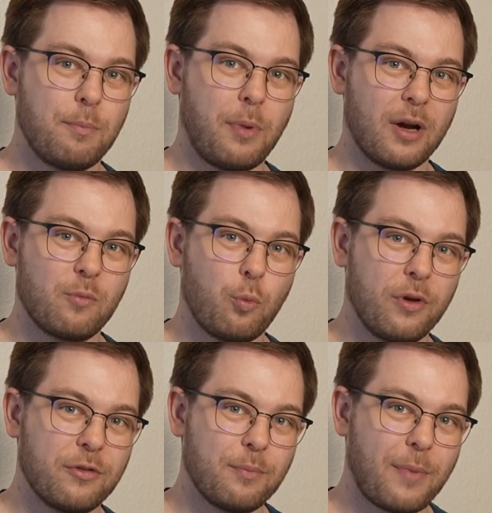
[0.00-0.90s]
But
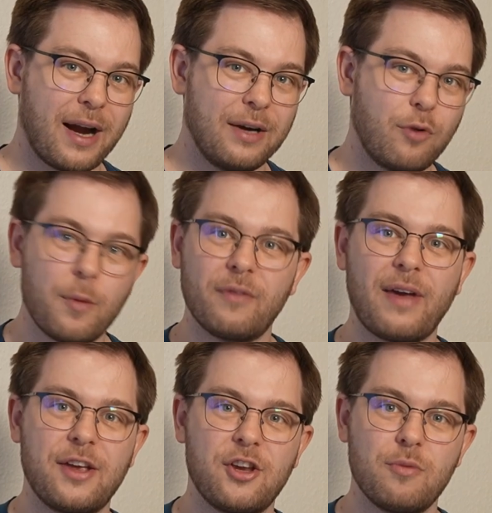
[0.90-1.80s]
with my robot
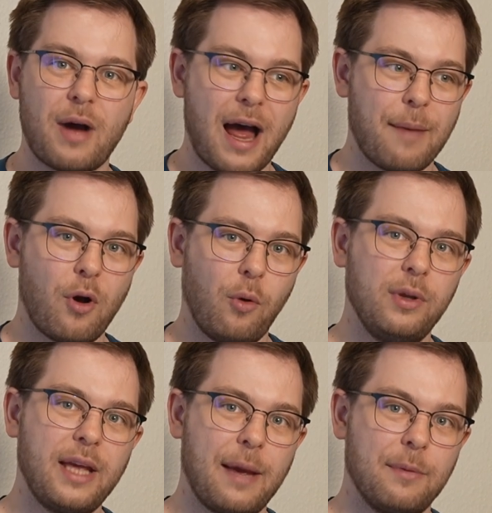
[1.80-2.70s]
vacuum, I'm
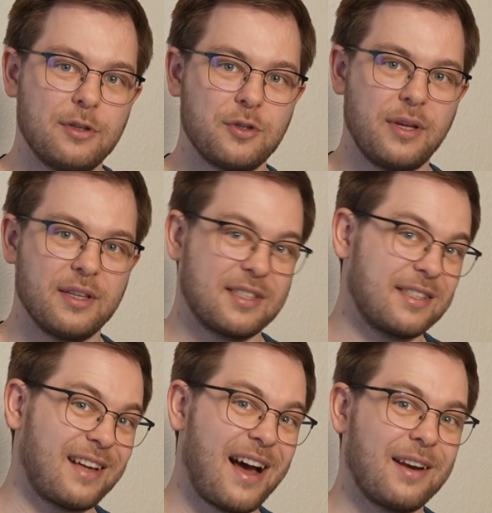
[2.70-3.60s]
only able to either
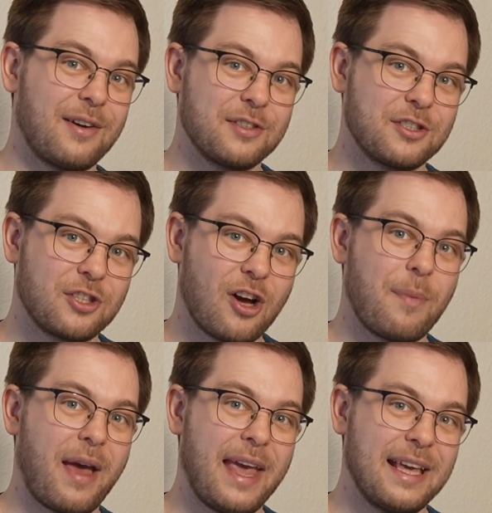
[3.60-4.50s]
start or
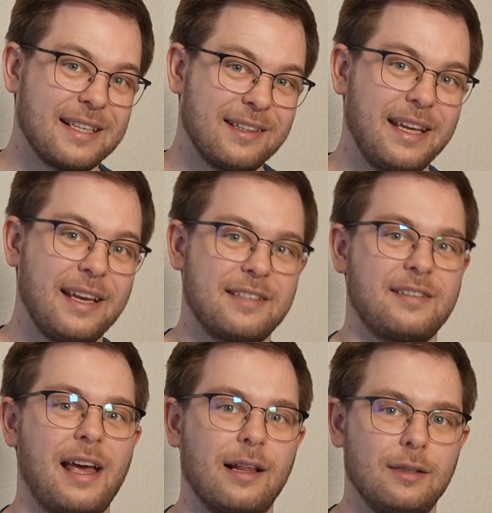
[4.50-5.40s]
stop a cleaning
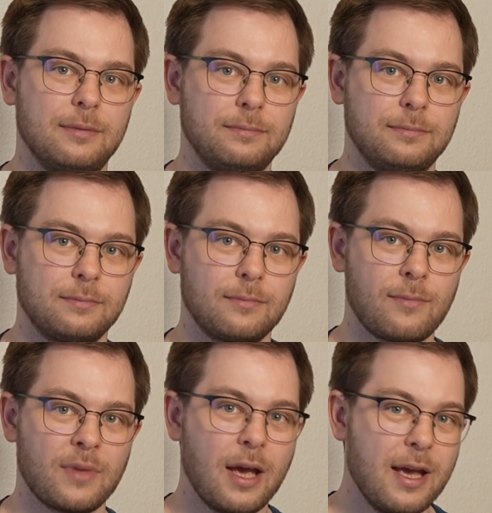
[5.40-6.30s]
cycle.
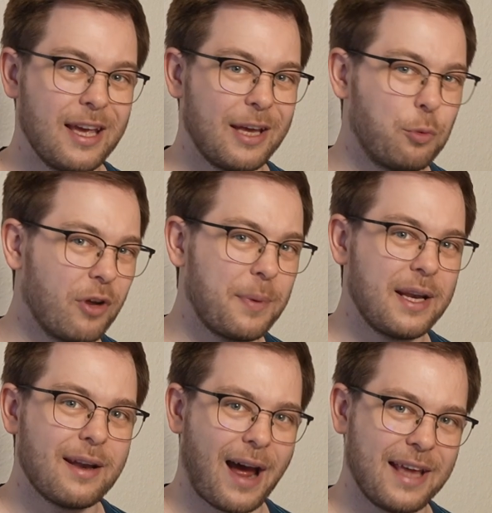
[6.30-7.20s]
It would have
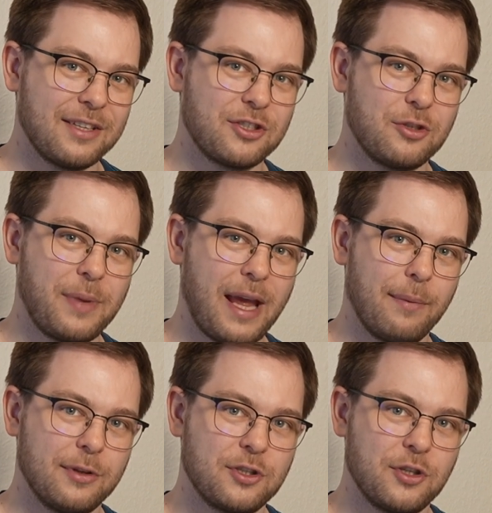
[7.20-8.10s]
been nice to be
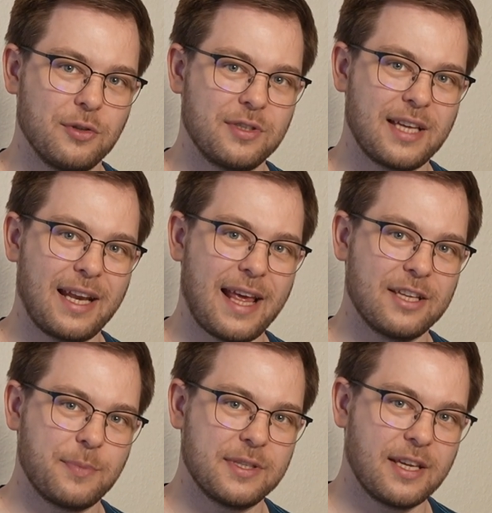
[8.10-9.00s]
able to set a
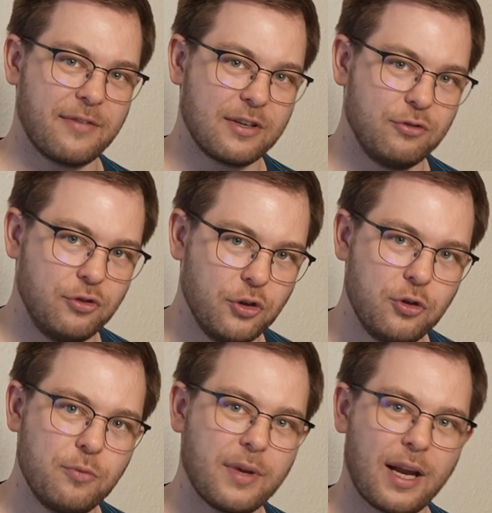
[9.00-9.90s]
specific
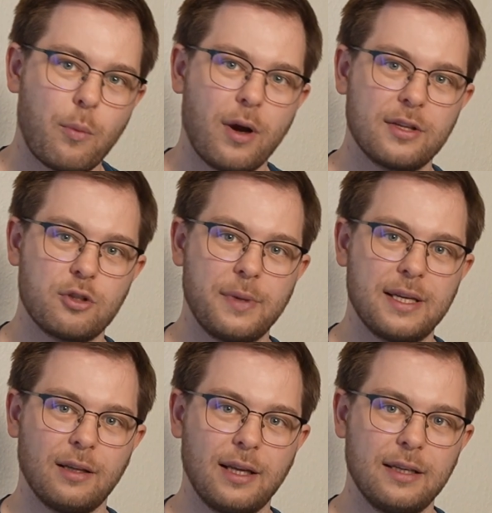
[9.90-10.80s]
room that I wanted to be
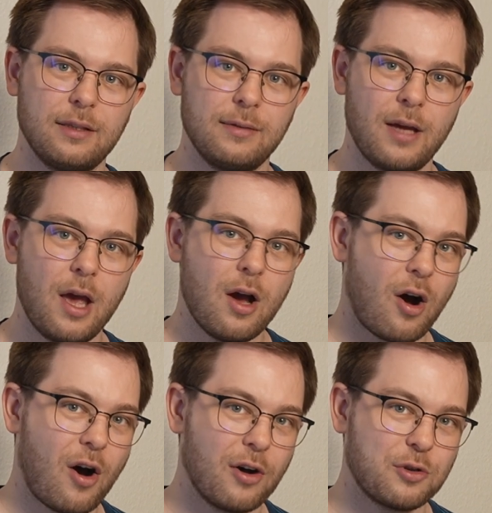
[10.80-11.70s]
cleaned,
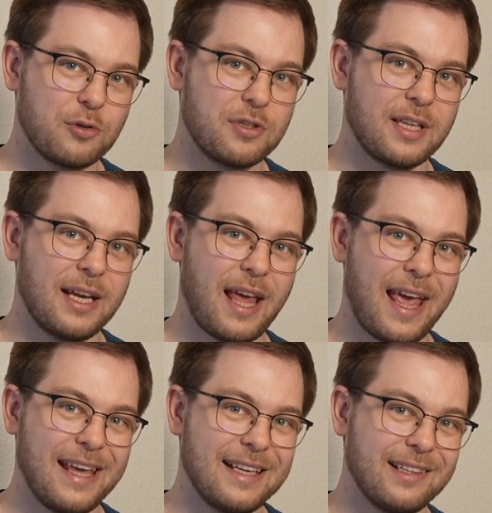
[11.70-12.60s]
or to set
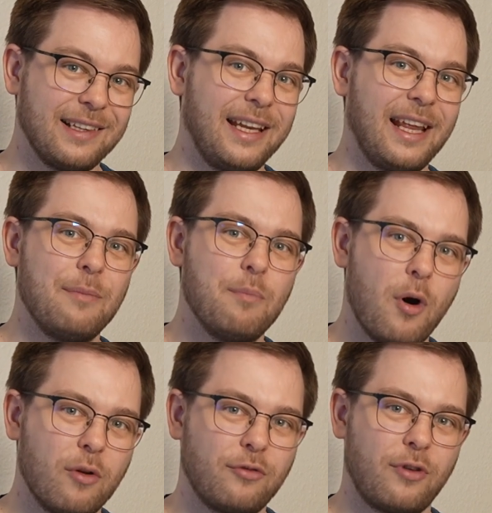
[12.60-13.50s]
a cleaning
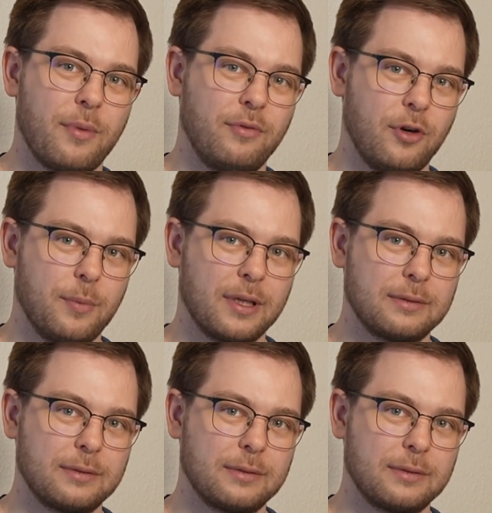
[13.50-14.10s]
mode from the robot.